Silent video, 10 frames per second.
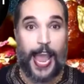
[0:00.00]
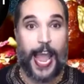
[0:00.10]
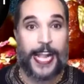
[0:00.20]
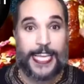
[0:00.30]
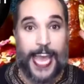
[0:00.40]

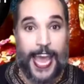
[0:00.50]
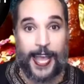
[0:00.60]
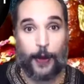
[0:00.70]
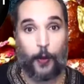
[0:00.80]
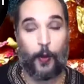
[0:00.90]
And
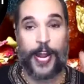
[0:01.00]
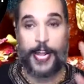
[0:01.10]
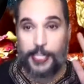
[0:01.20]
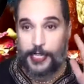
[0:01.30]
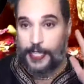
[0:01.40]
yet, what I
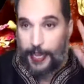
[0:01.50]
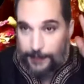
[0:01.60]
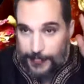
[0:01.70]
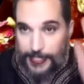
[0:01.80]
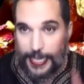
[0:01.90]
just
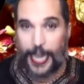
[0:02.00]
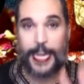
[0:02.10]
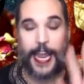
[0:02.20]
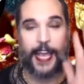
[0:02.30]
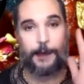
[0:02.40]
have to say
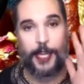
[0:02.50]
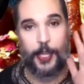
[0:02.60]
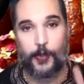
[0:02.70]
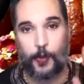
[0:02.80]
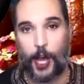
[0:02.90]
to anybody
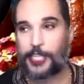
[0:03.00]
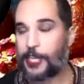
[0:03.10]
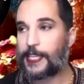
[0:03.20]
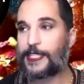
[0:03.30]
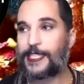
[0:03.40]
who's
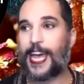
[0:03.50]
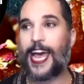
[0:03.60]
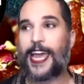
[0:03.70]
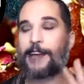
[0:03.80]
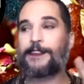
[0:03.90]
watching this is,
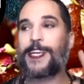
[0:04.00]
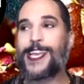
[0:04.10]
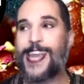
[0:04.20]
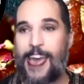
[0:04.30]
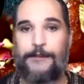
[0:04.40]
I have
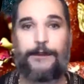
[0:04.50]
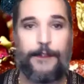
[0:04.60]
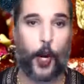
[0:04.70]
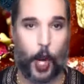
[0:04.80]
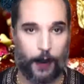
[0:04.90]

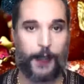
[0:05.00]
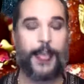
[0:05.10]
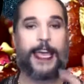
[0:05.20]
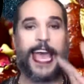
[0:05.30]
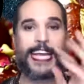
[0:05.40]
never
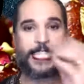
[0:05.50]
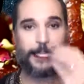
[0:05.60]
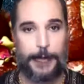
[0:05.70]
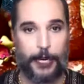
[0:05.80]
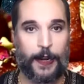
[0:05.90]

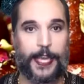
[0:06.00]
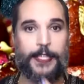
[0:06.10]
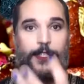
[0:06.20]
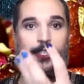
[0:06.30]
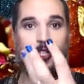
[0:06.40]

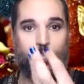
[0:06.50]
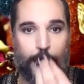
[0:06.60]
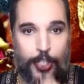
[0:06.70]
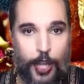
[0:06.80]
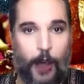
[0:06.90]

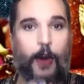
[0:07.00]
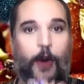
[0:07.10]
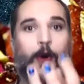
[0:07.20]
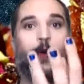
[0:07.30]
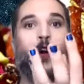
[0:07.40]
experienced
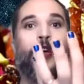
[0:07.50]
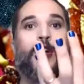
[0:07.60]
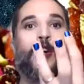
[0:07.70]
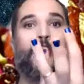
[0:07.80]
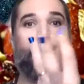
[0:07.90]
so
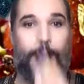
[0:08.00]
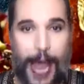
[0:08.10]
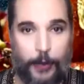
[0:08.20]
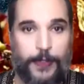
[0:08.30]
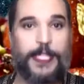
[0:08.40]

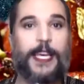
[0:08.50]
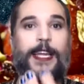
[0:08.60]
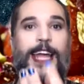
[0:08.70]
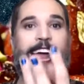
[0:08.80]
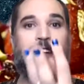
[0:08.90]

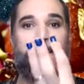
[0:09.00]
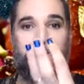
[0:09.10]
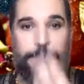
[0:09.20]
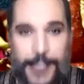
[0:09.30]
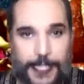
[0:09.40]
grounded and
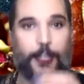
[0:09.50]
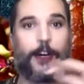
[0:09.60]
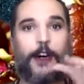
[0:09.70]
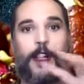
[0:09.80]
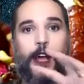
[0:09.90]

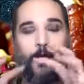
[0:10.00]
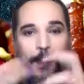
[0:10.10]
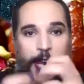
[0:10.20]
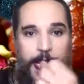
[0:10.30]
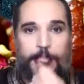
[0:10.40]
physical a
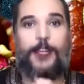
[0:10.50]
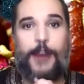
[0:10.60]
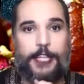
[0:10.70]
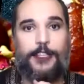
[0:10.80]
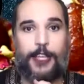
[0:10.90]

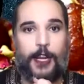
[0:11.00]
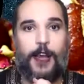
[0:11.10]
reintegration